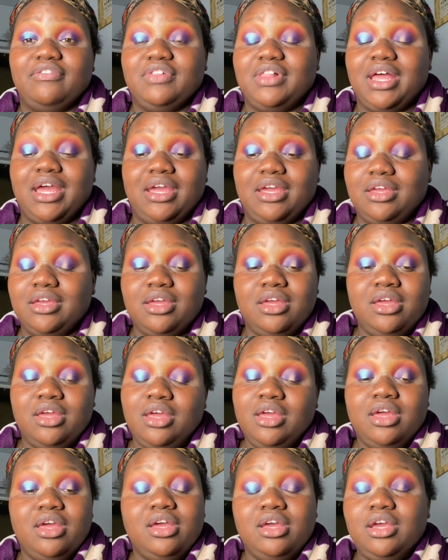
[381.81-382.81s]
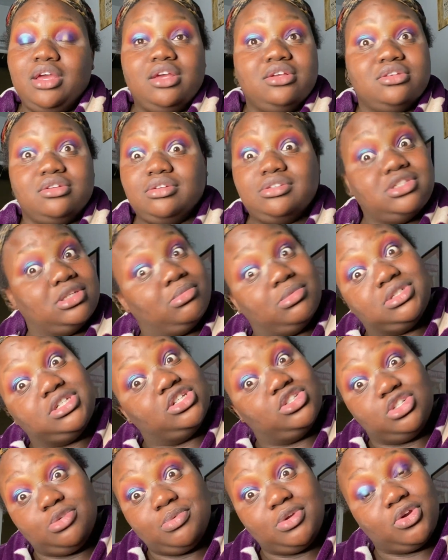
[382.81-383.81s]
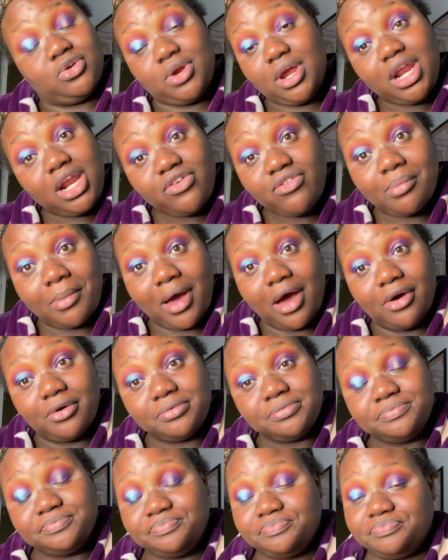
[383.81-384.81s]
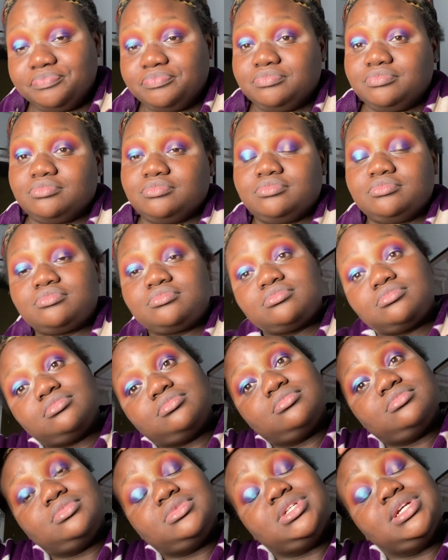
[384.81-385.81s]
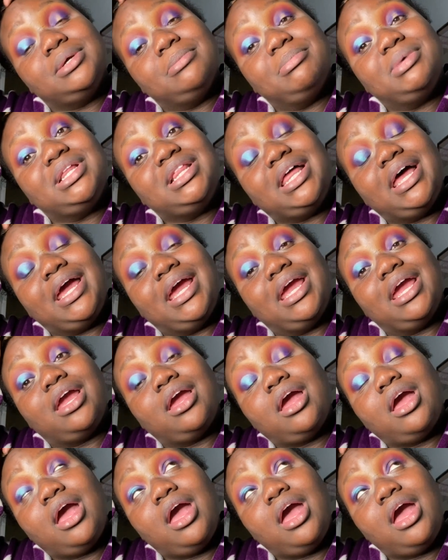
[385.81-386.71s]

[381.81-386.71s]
Like, so much shit you be creative about. But like,